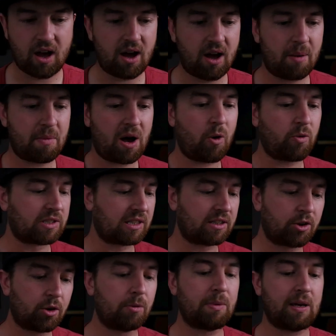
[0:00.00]
Um, I was a
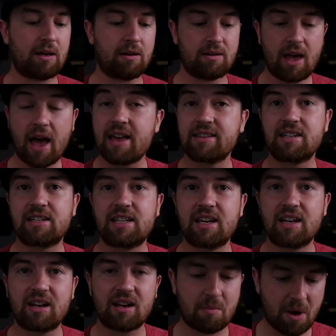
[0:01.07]
little bit
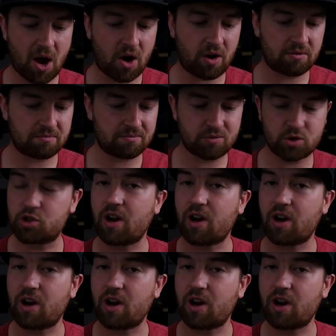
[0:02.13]
hesitant about